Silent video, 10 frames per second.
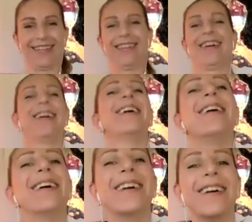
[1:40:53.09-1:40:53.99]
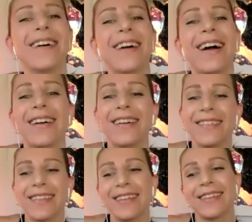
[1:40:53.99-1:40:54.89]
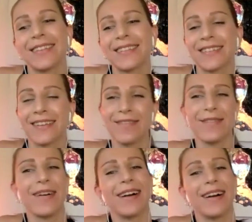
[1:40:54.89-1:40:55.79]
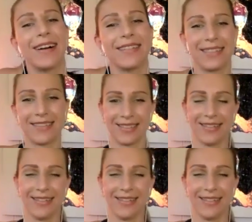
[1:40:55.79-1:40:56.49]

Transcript: Aaron, thank you so much.